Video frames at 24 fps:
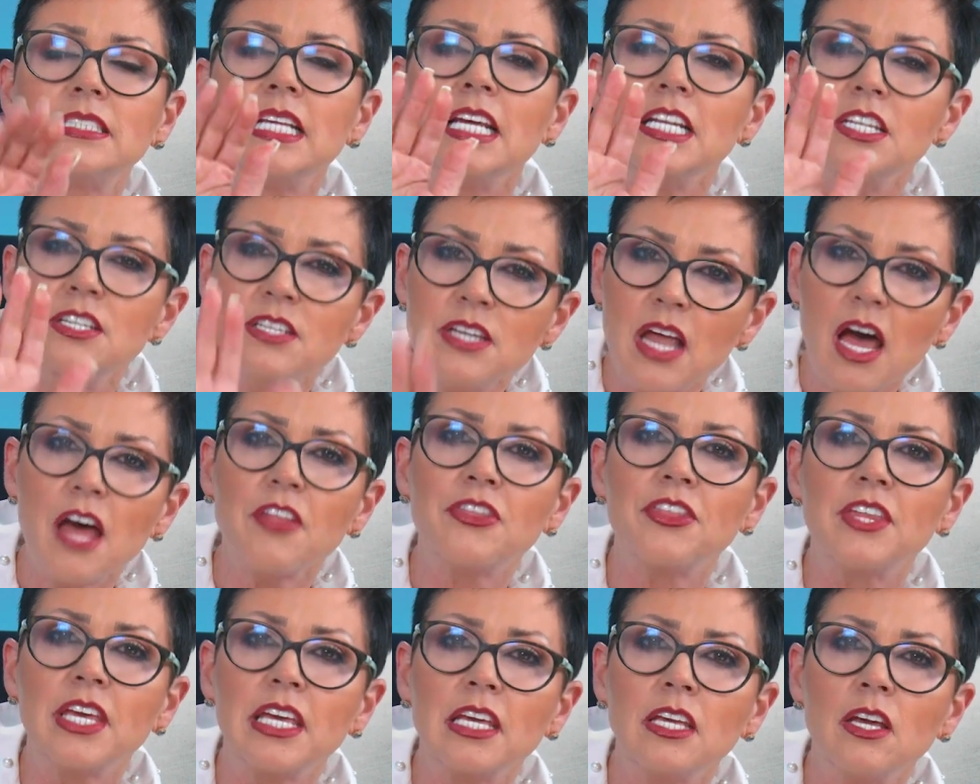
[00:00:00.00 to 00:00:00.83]
that
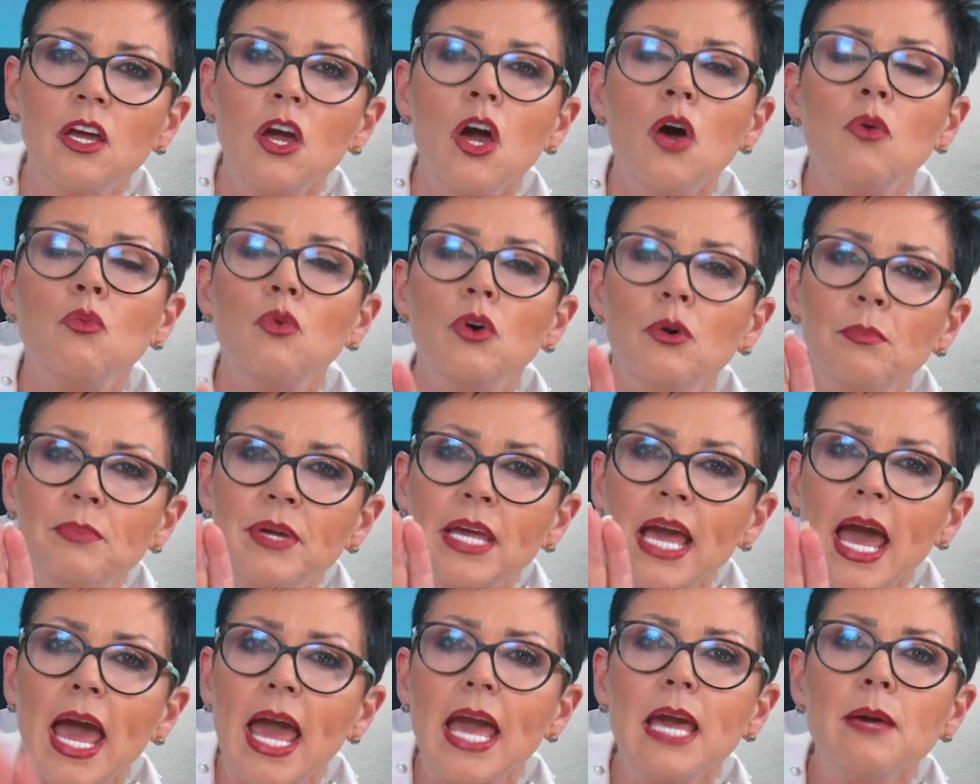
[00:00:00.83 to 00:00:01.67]
nothing will
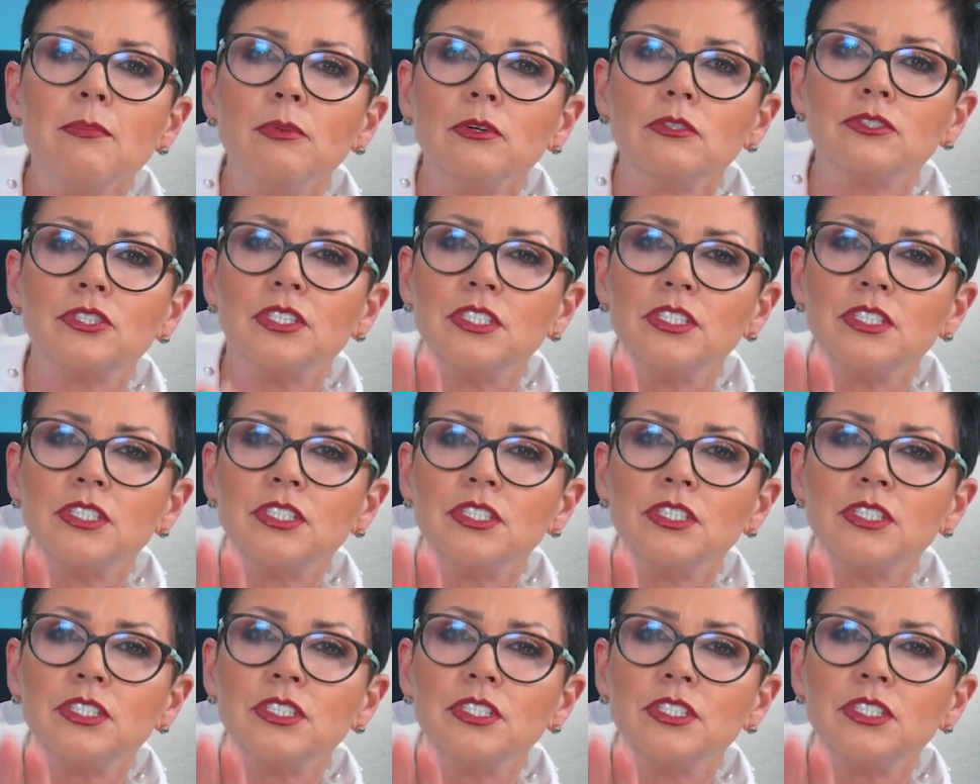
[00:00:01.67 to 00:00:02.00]
be able